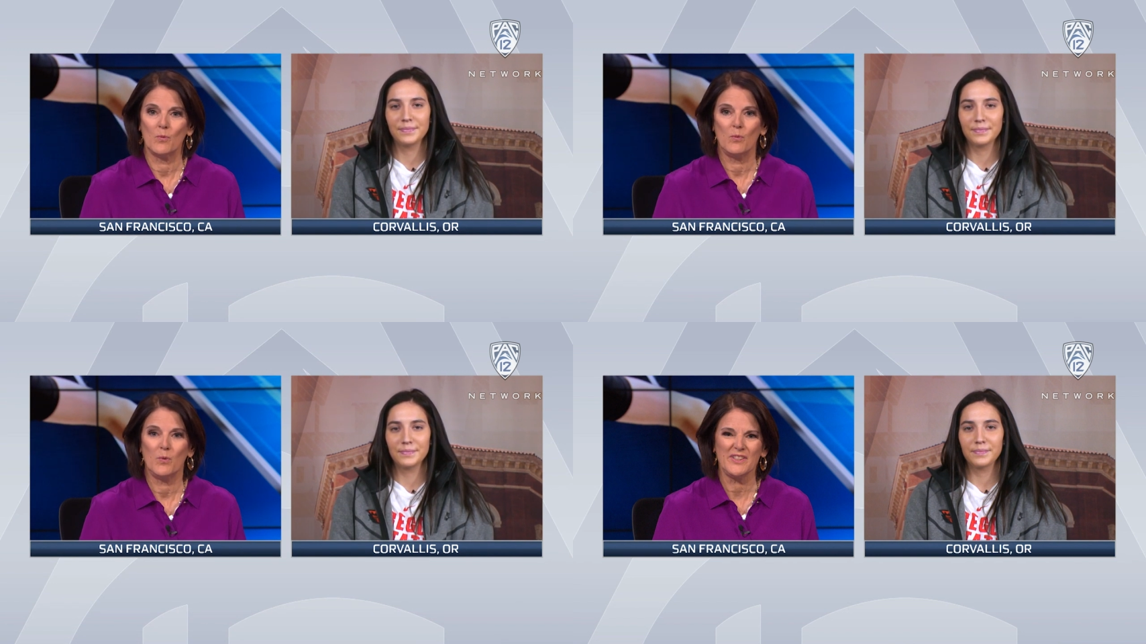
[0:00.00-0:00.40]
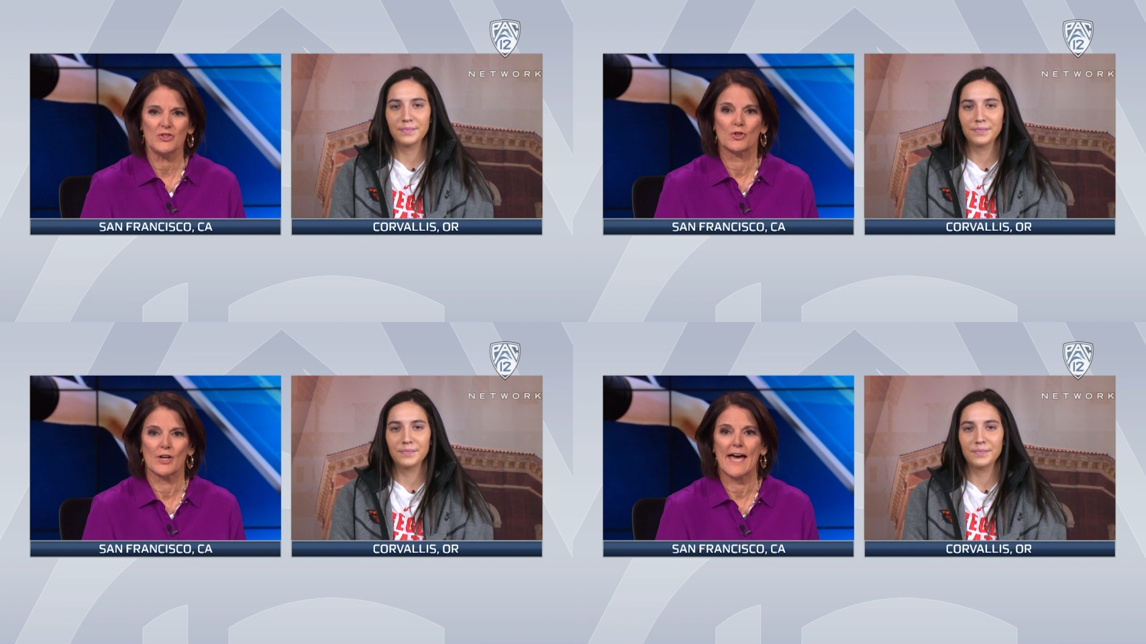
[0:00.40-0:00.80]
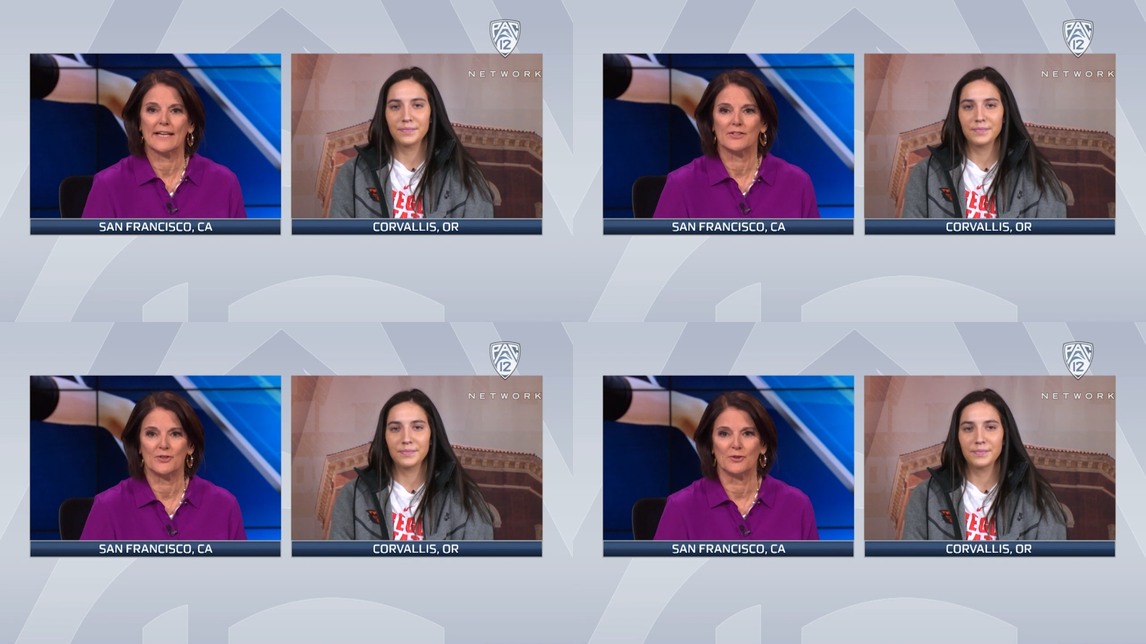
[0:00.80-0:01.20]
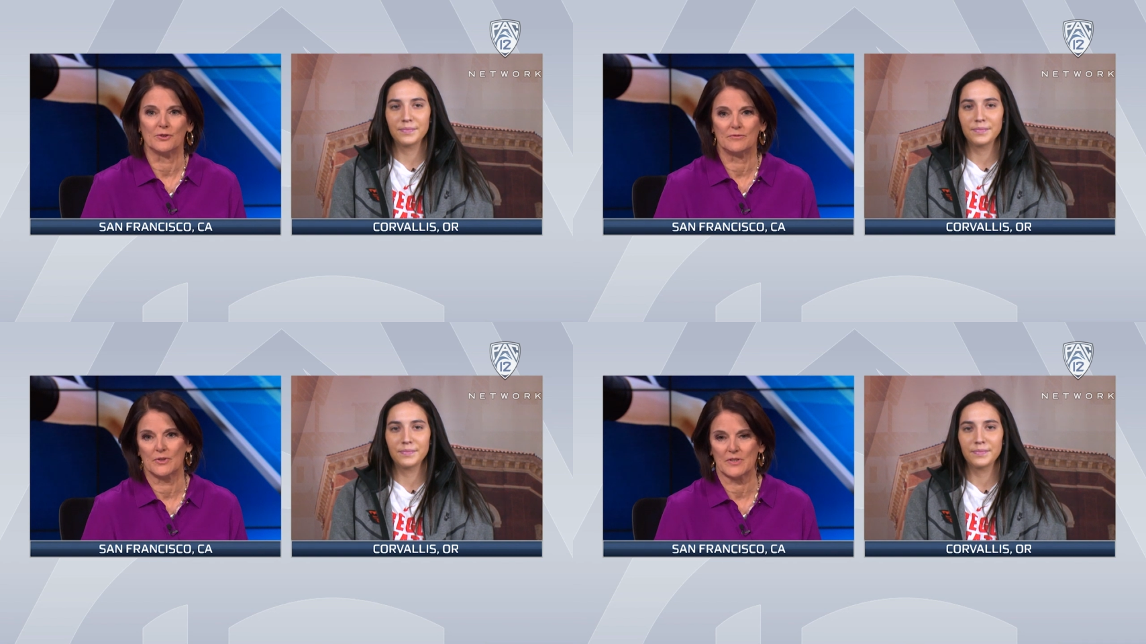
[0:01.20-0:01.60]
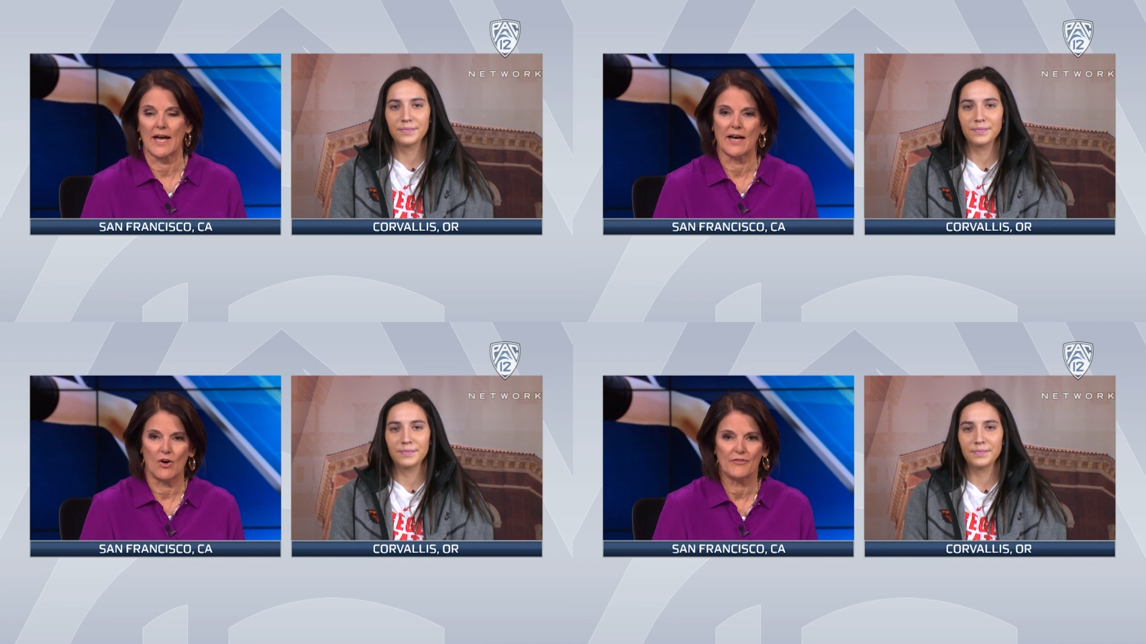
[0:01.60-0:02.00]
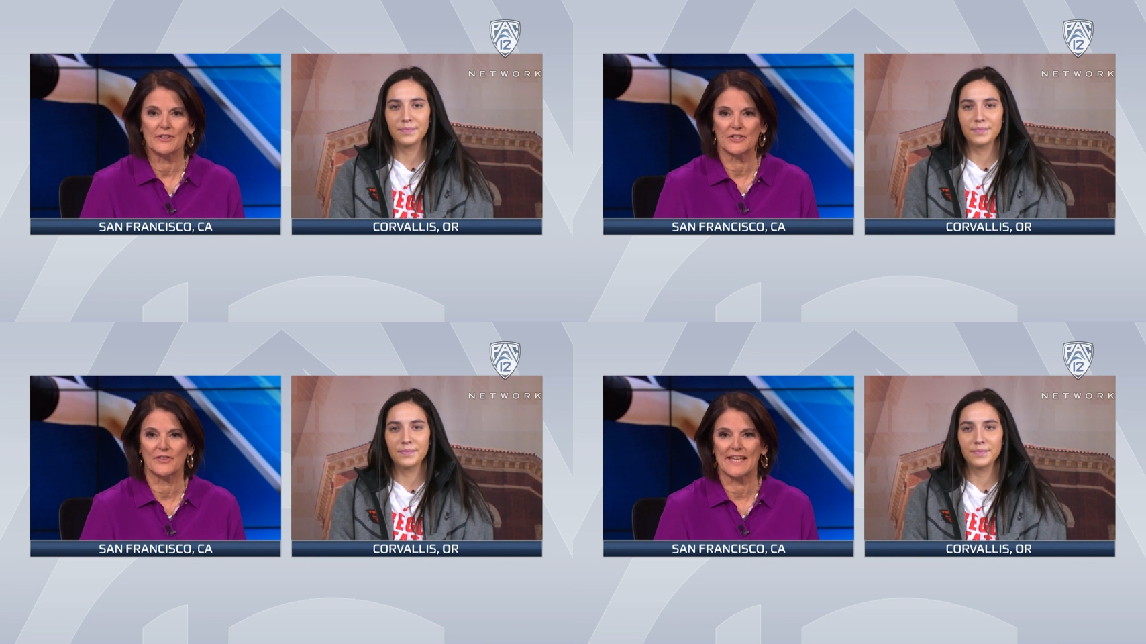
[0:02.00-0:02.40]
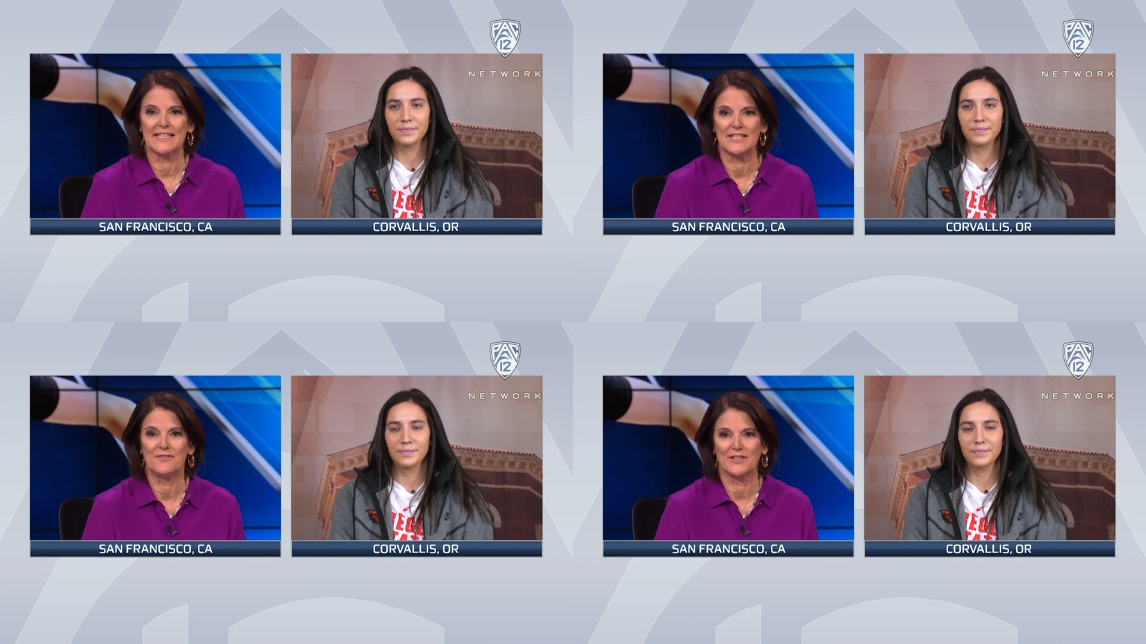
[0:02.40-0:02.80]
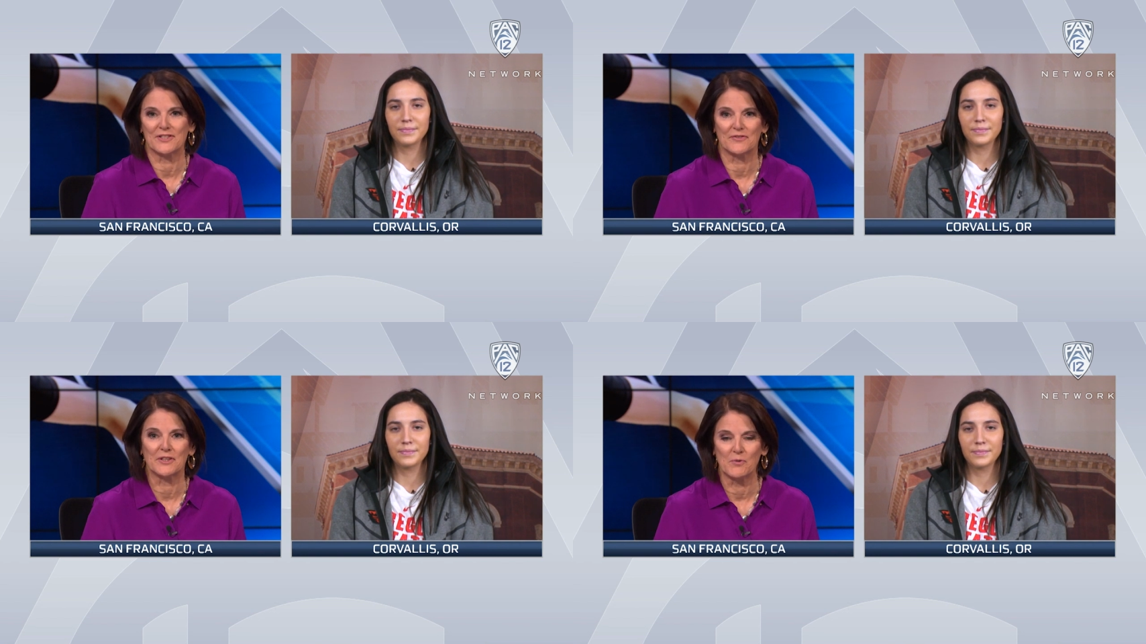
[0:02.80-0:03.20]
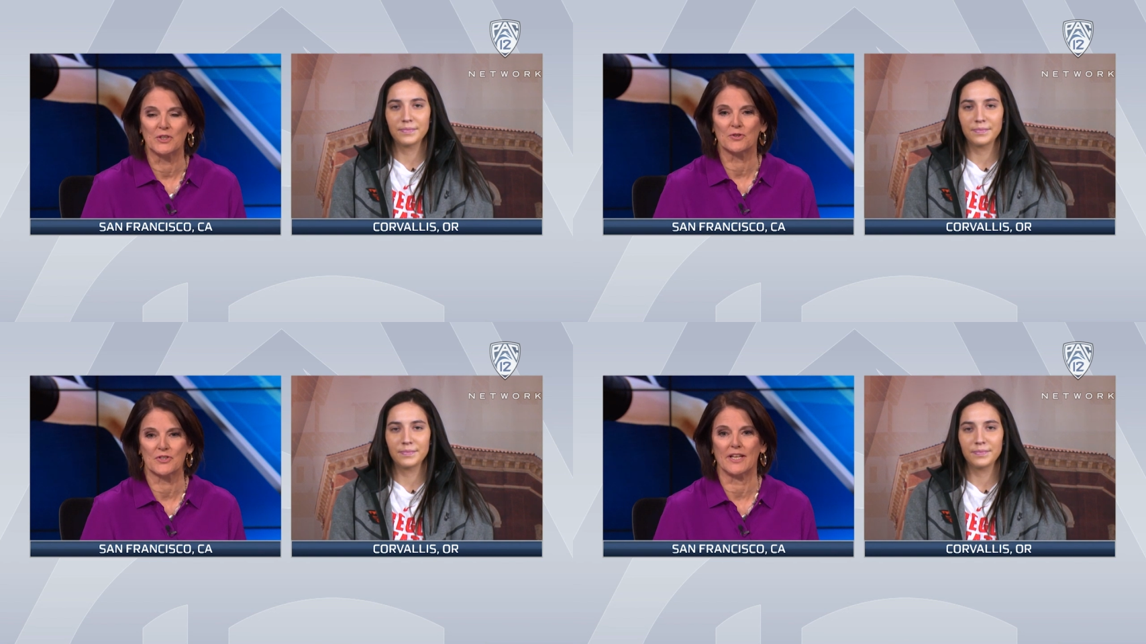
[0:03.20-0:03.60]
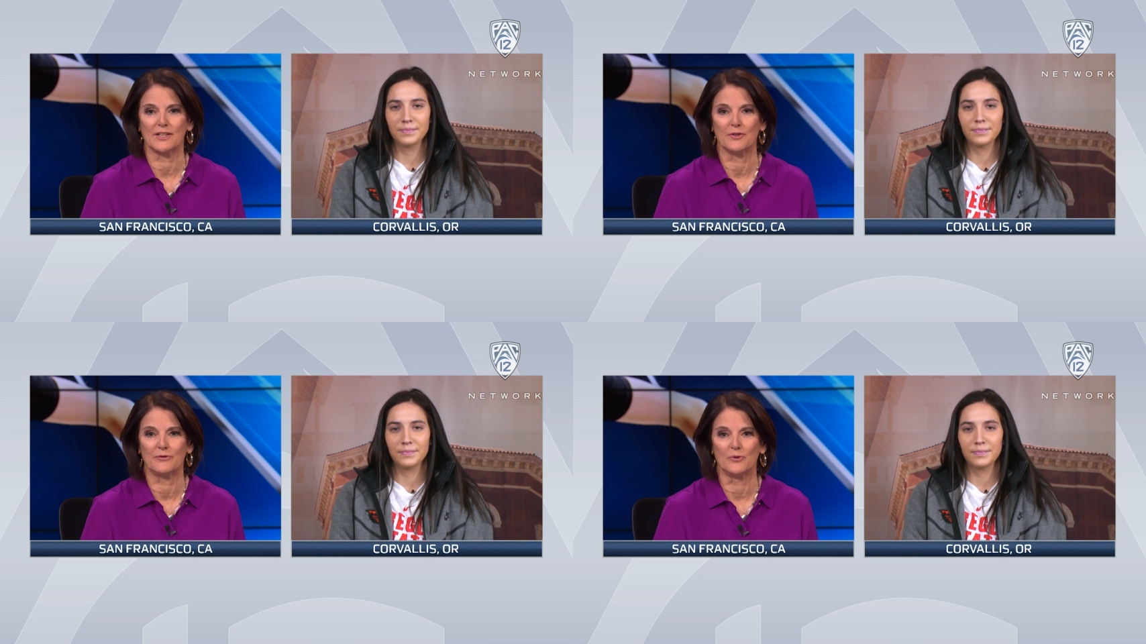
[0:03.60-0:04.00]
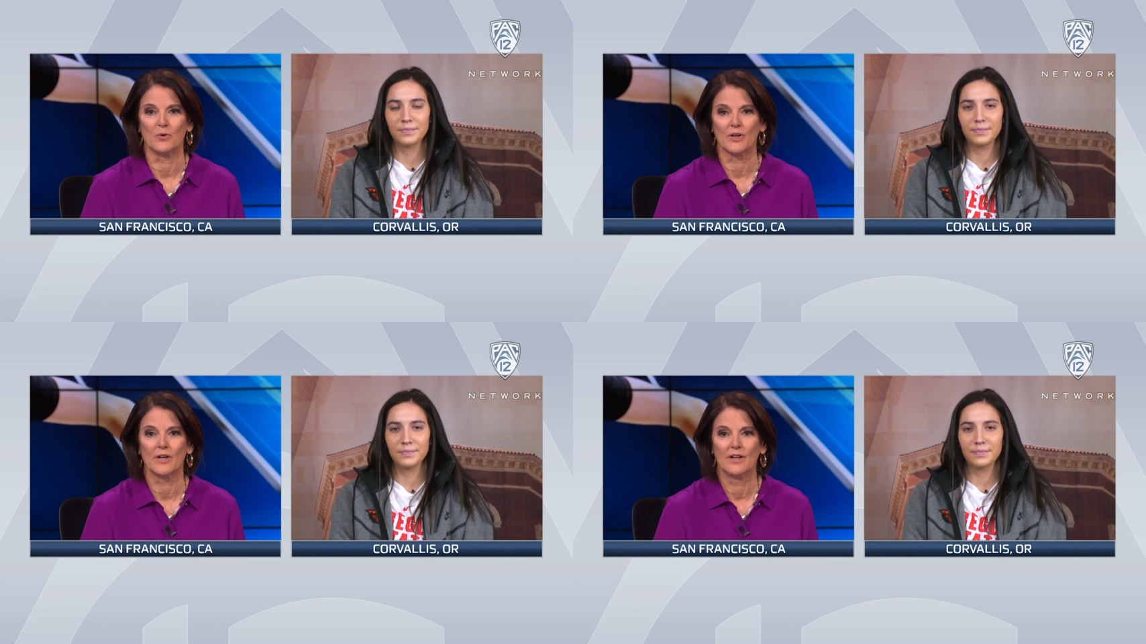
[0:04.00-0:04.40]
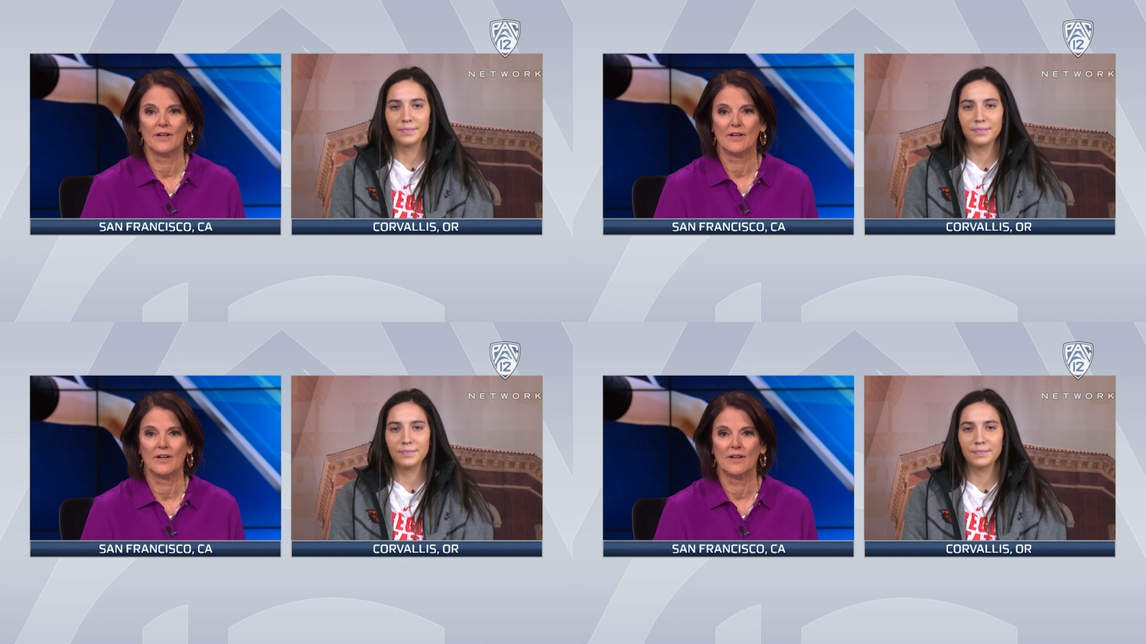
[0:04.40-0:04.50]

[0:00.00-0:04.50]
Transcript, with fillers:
Speaker 1: What's your attitude, just offensively and defensively, when you're taking the floor?